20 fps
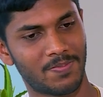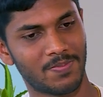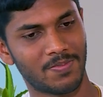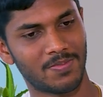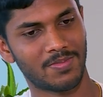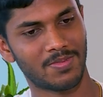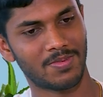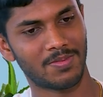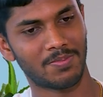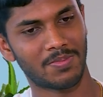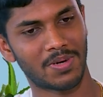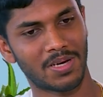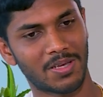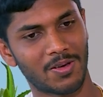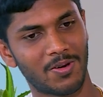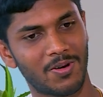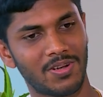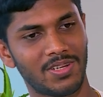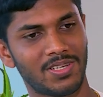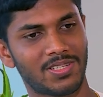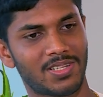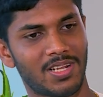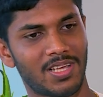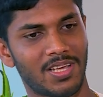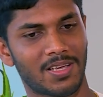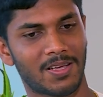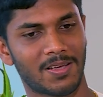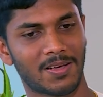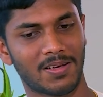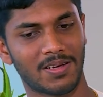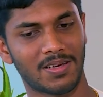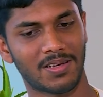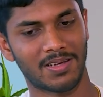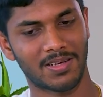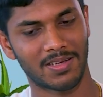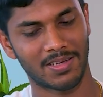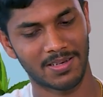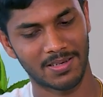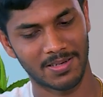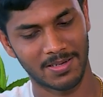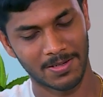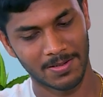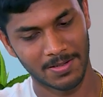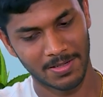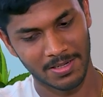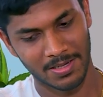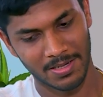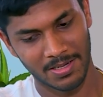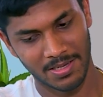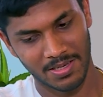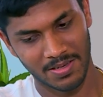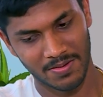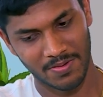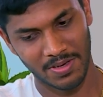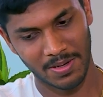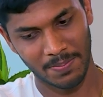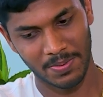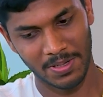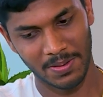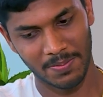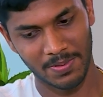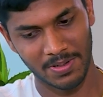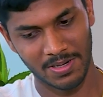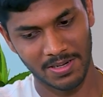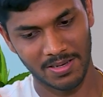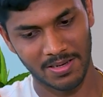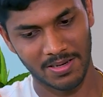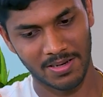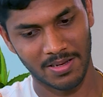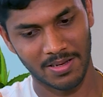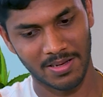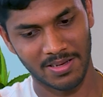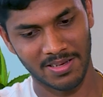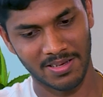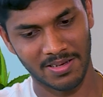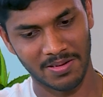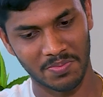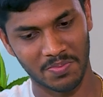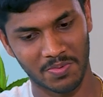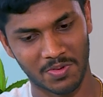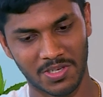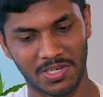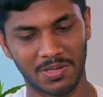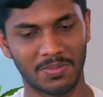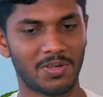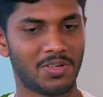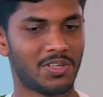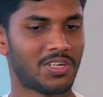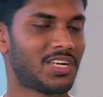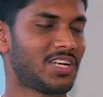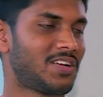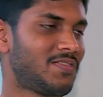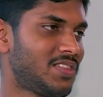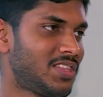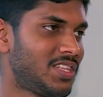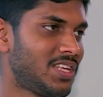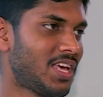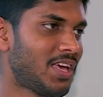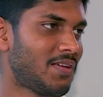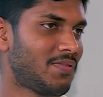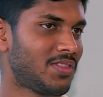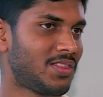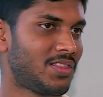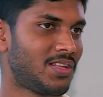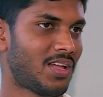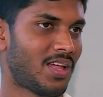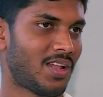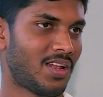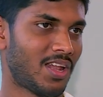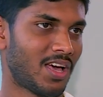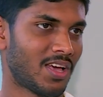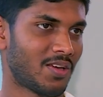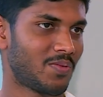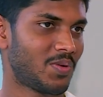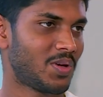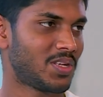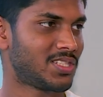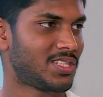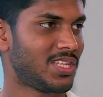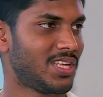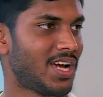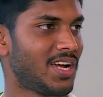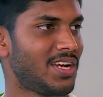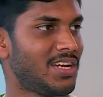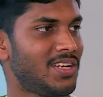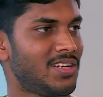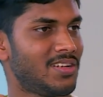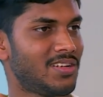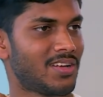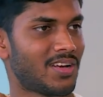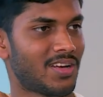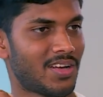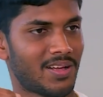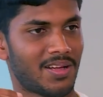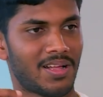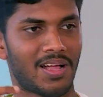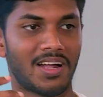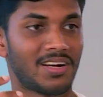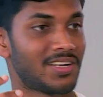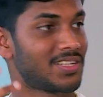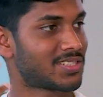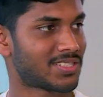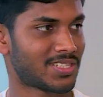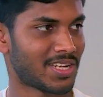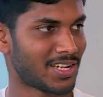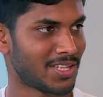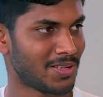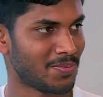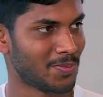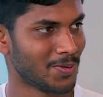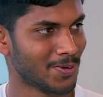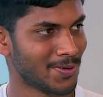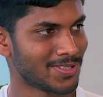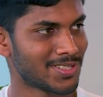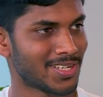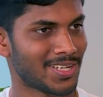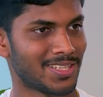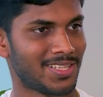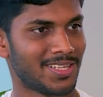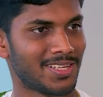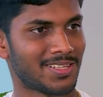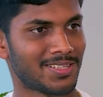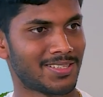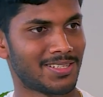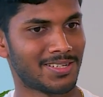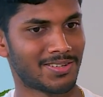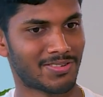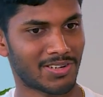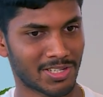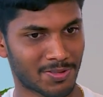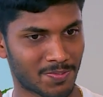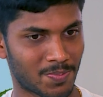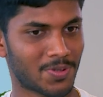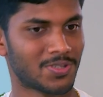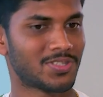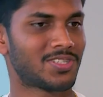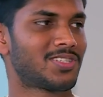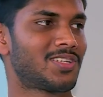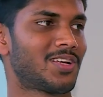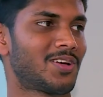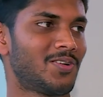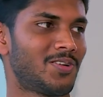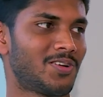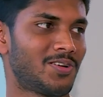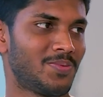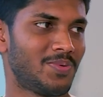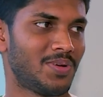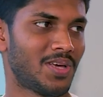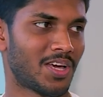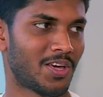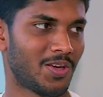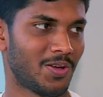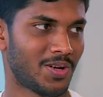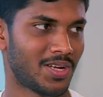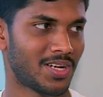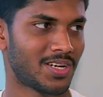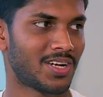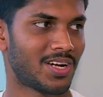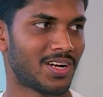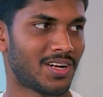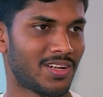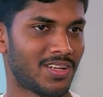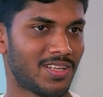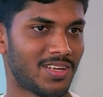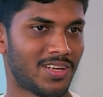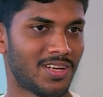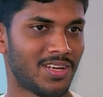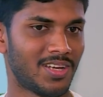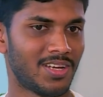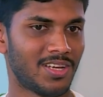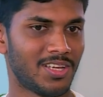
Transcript: my goal is like where people communicate with AI with the language they understand the most, I think the responses are going to be accurate and the